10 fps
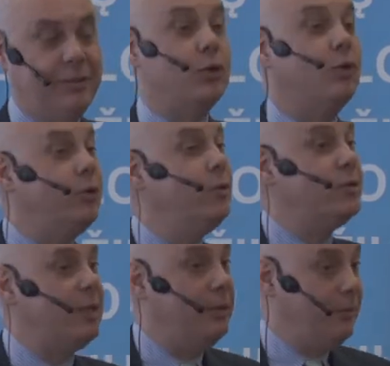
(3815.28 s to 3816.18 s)
So,
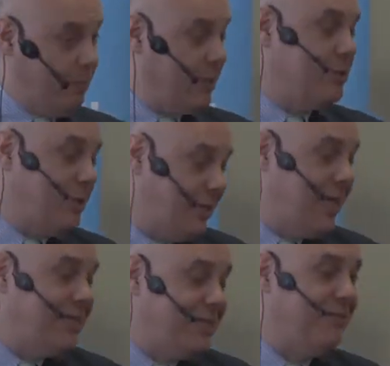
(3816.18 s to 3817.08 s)
because
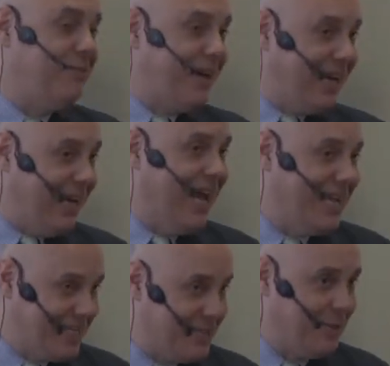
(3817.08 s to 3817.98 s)
that is a very
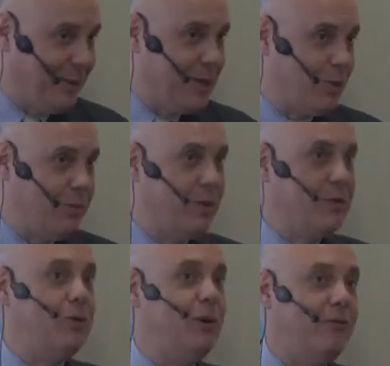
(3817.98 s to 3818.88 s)
nice situation,
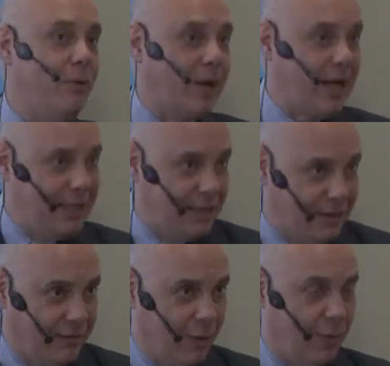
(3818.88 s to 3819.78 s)
because you have already
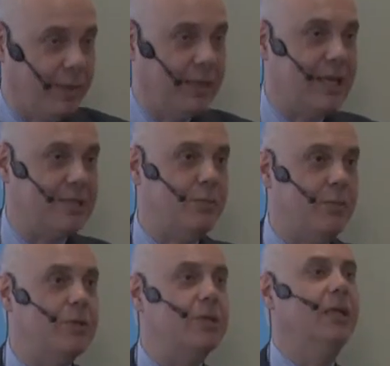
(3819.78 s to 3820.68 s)
developed
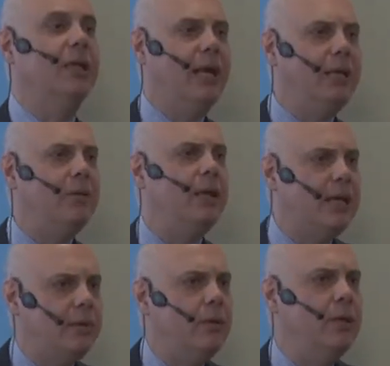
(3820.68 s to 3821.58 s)
customers, and you
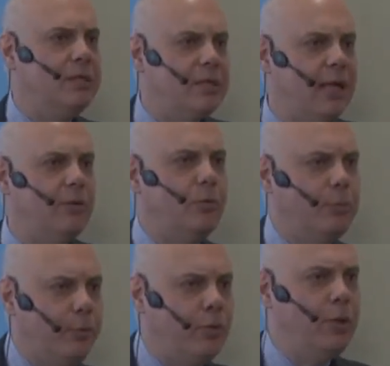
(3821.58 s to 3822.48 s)
now start to
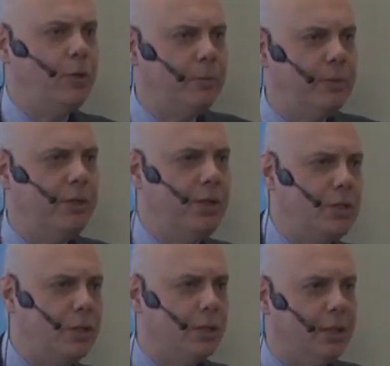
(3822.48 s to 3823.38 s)
put in
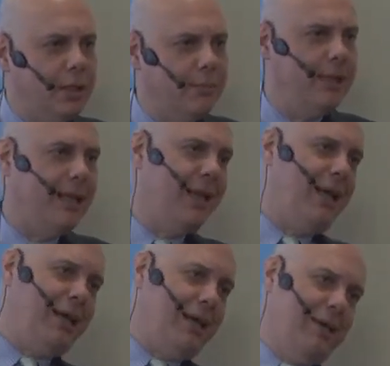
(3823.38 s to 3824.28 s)
competition. I mean,
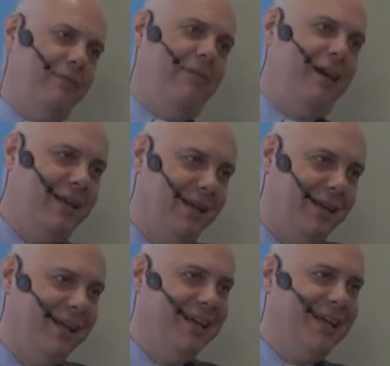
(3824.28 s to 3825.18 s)
lucky,
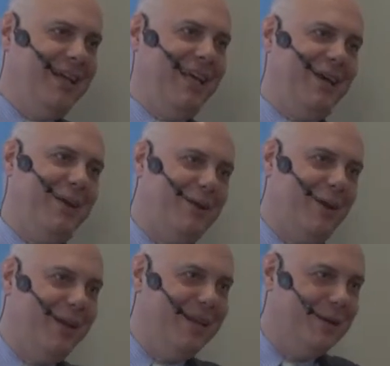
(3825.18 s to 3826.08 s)
finally. Yeah, not
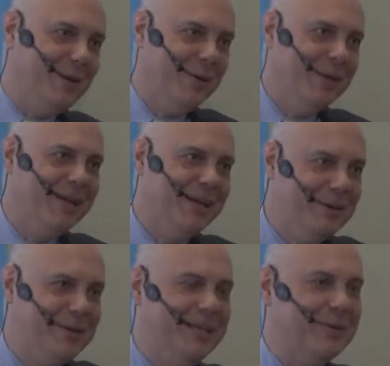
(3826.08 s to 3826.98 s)
only you
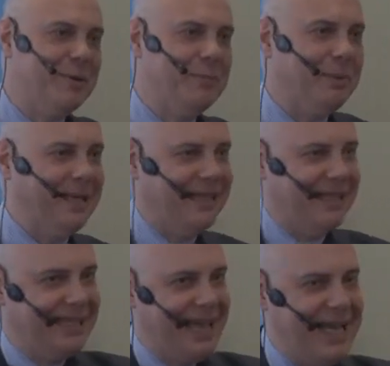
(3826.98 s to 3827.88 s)
who need to
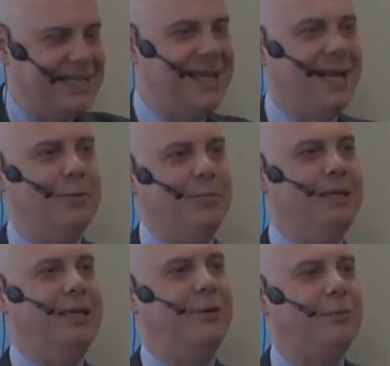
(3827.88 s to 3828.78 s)
compete, they start to
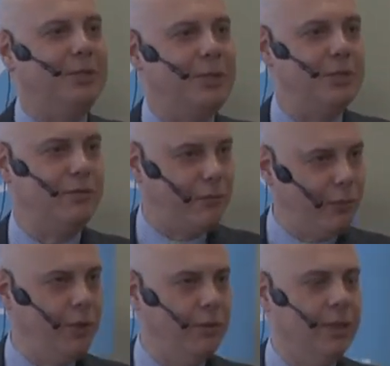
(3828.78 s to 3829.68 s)
be in competition
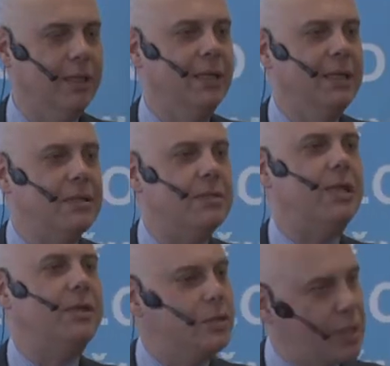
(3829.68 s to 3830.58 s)
for you. So
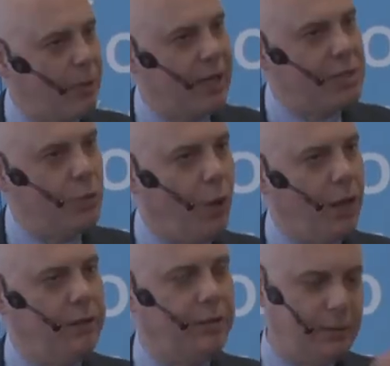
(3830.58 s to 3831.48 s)
say, someone else
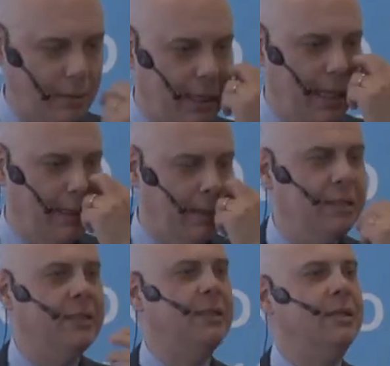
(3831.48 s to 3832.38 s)
want, okay.
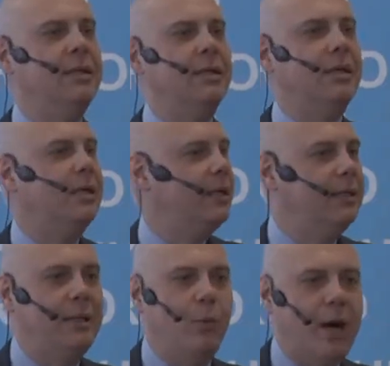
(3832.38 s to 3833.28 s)

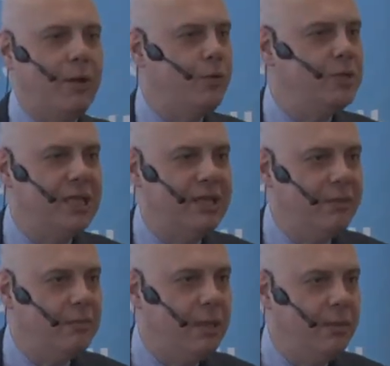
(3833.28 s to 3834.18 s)
The one who's
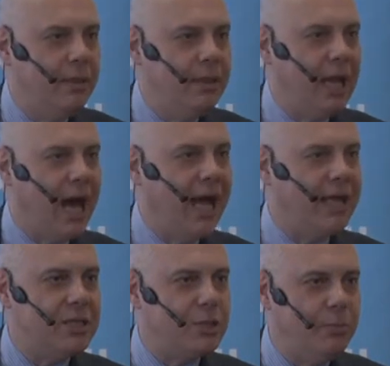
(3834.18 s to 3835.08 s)
giving me the
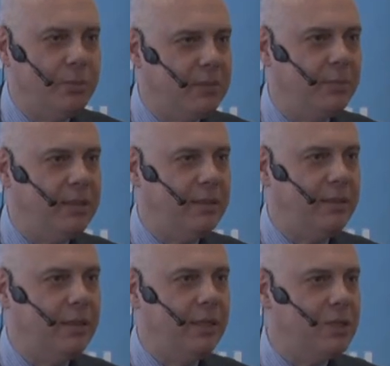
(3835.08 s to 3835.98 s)
highest commitment
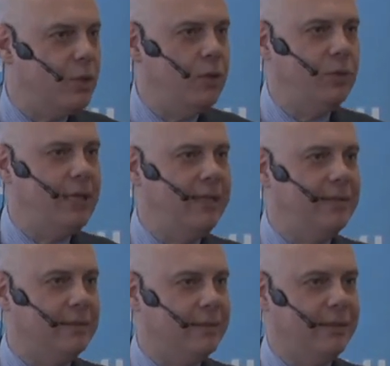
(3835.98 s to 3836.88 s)
is going to get
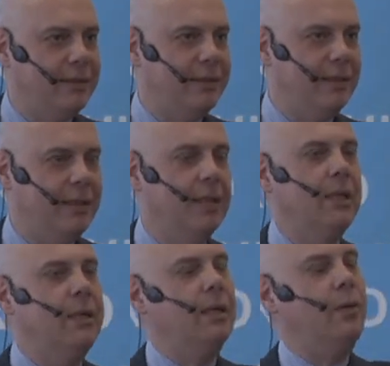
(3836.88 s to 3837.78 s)
it.
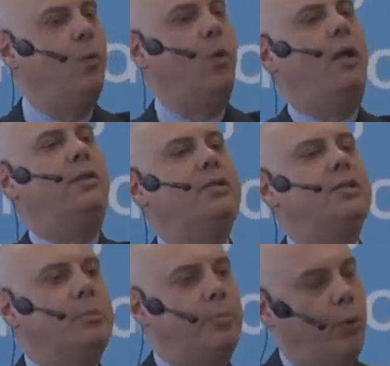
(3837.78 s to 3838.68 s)
What
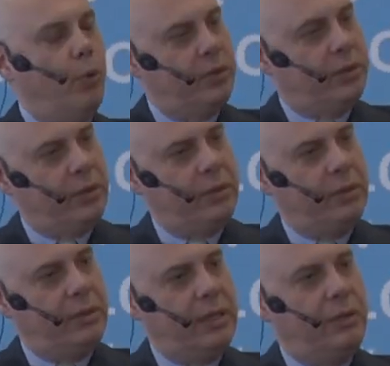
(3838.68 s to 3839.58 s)
is important,
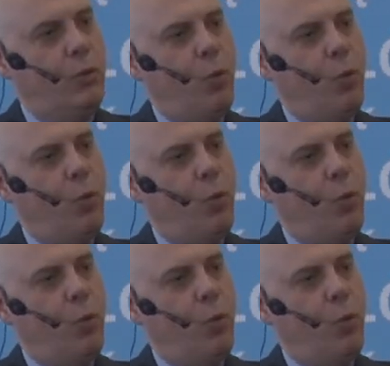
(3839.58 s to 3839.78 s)
that